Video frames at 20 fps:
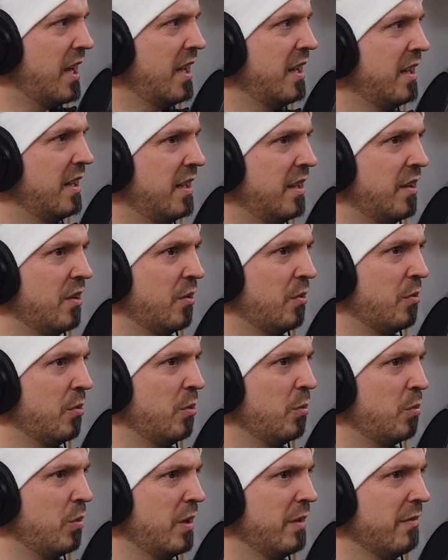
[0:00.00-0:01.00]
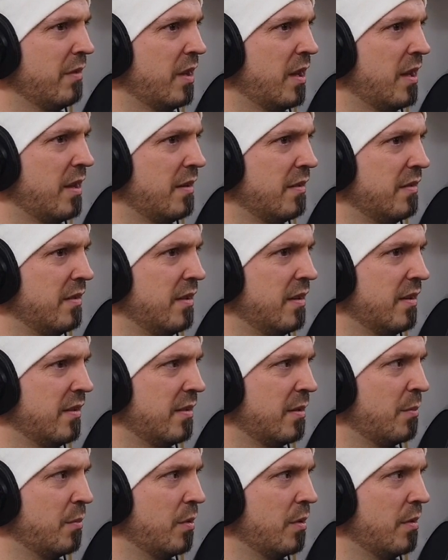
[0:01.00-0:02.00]
lot in our group. We have a lot of
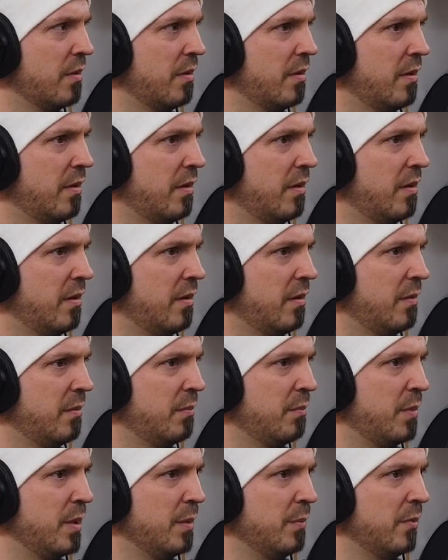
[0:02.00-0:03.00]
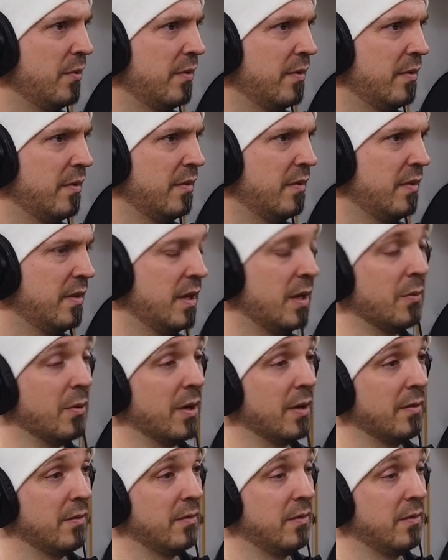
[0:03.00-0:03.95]
December peeps. Anyway.